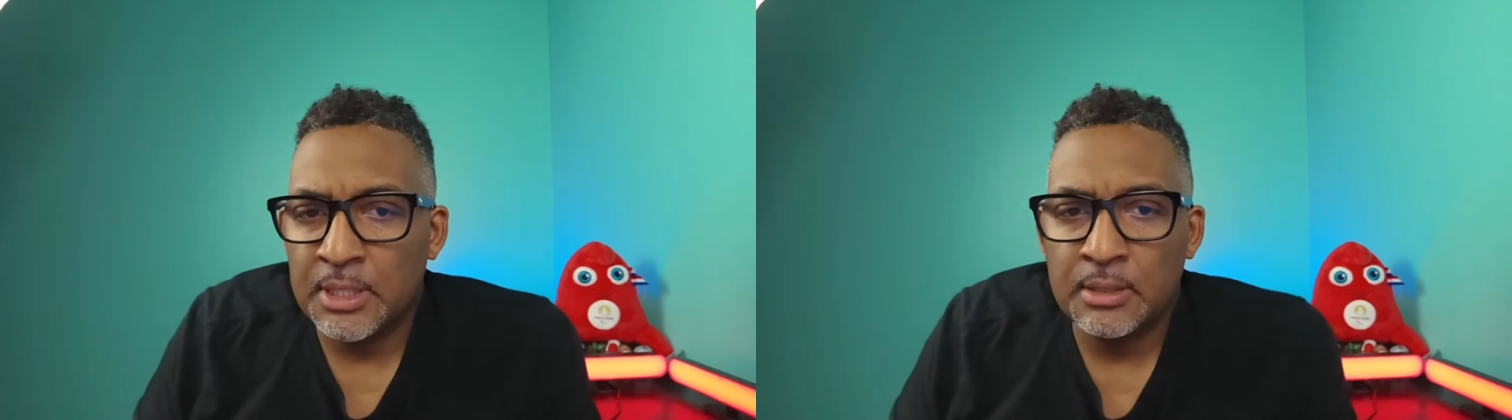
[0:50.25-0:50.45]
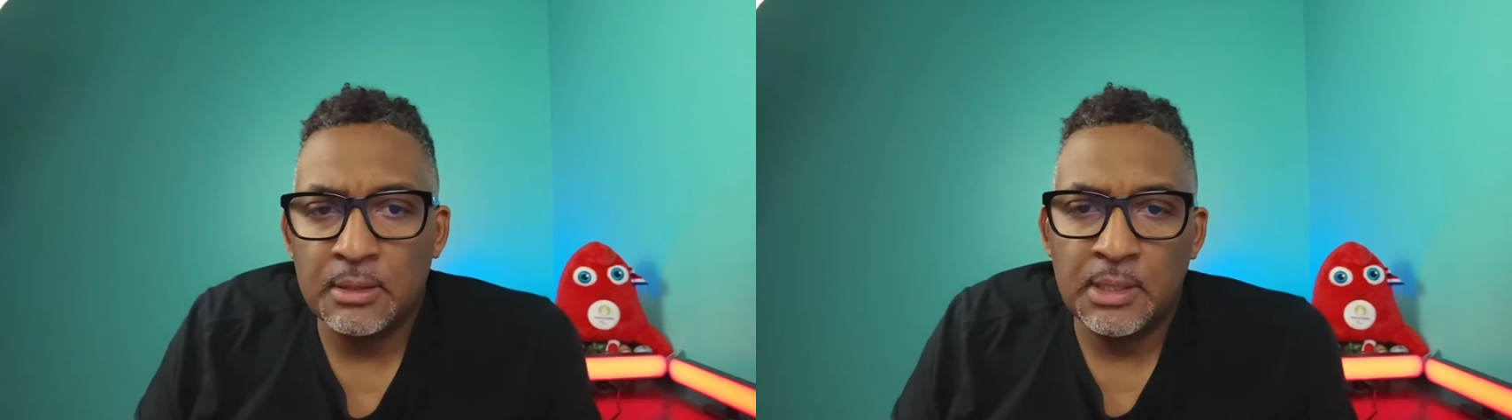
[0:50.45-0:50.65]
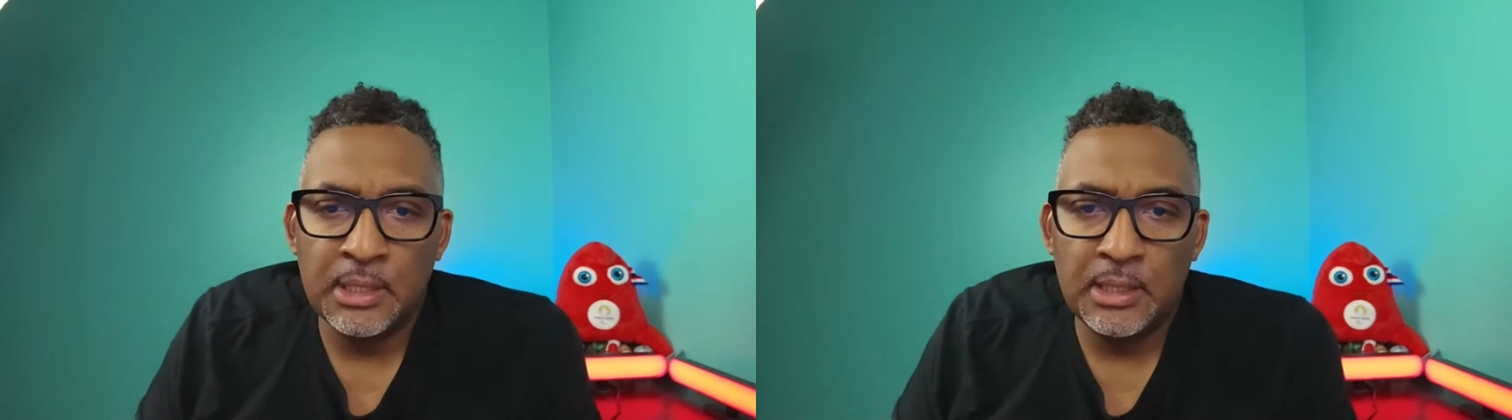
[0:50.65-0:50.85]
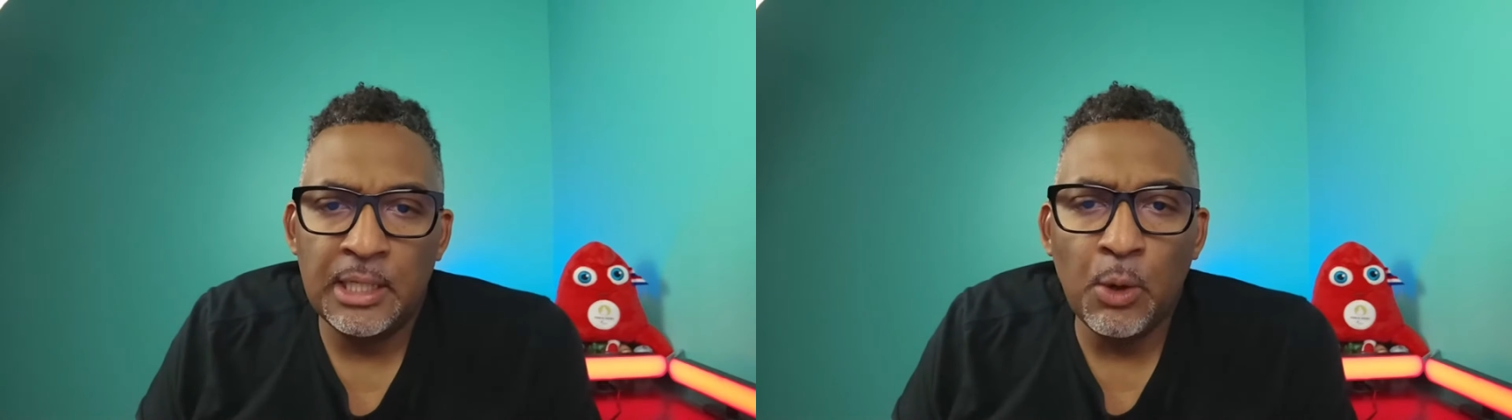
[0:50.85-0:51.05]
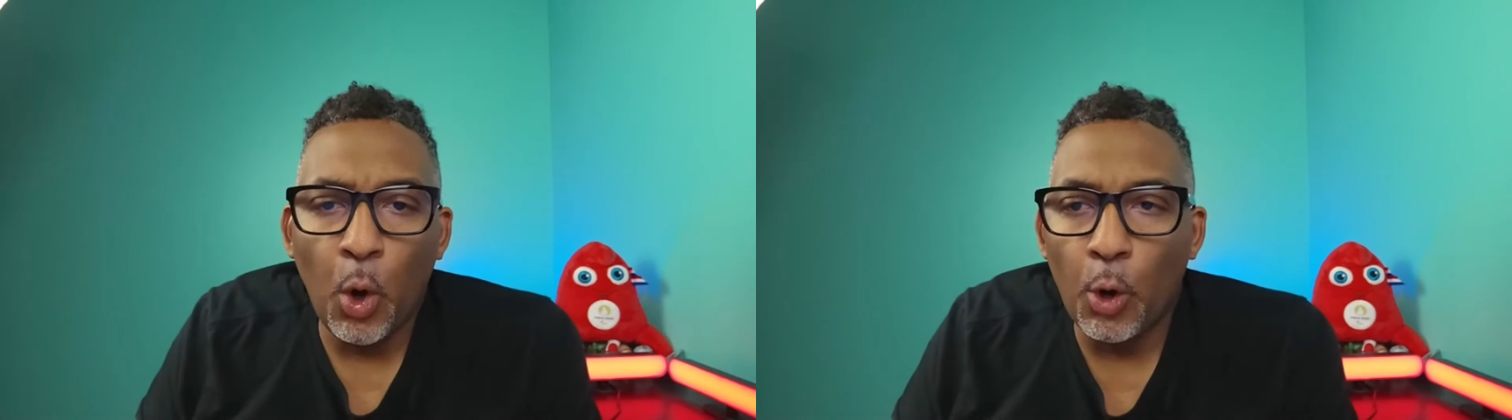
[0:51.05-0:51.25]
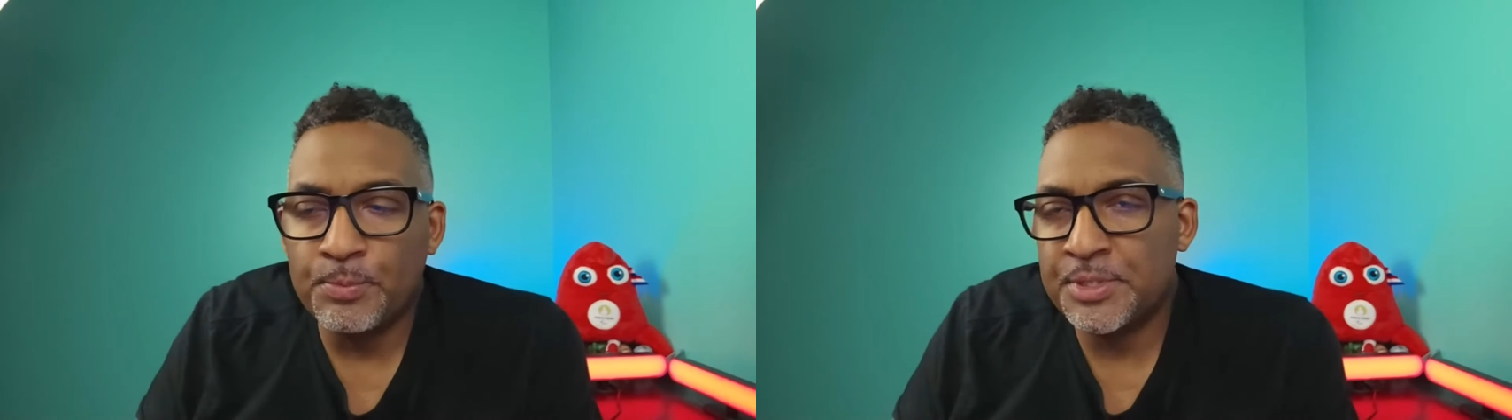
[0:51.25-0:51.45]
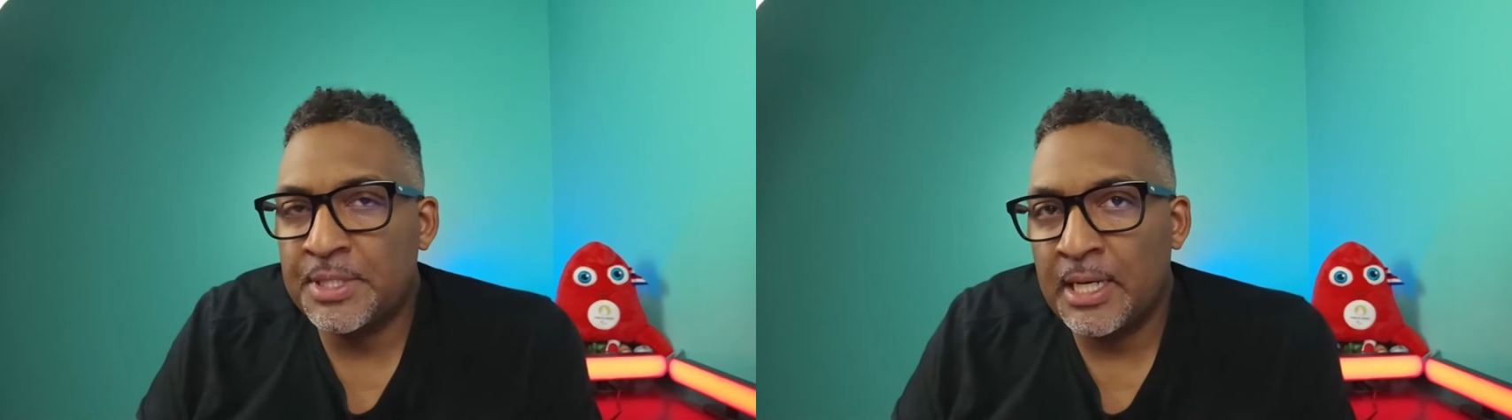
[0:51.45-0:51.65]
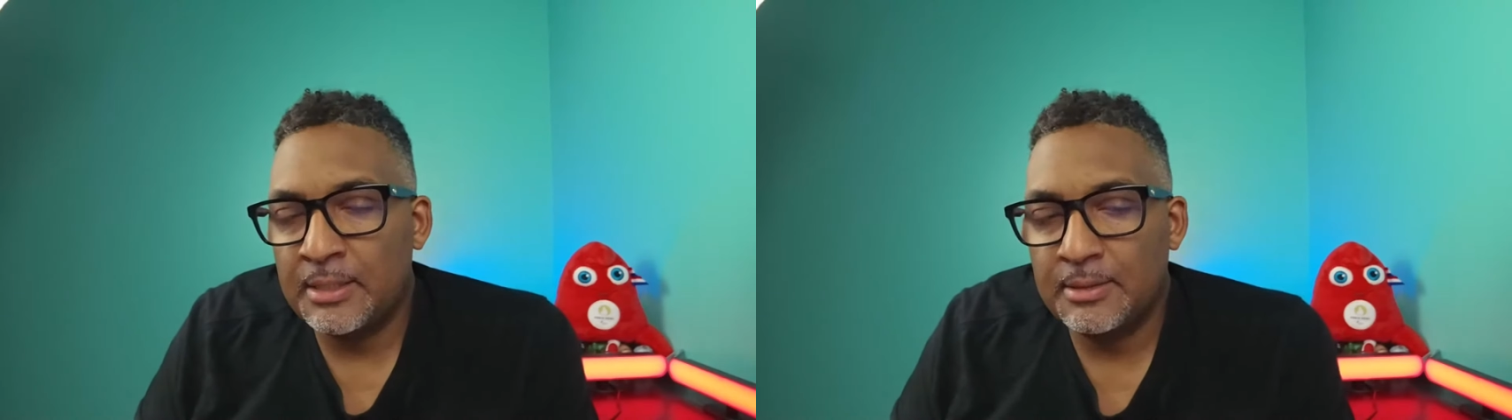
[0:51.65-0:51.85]
and in hopes
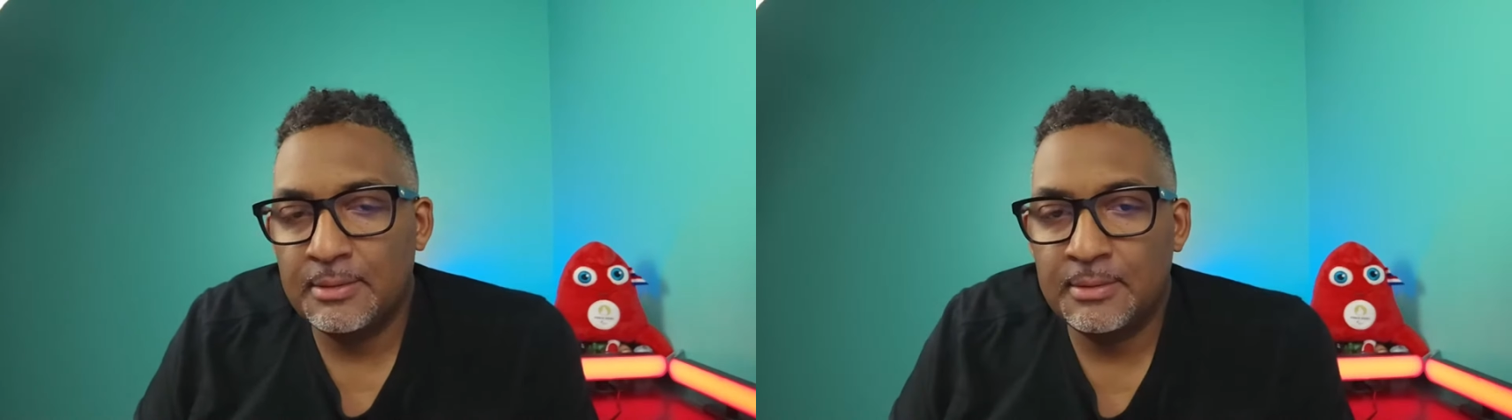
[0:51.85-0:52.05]
that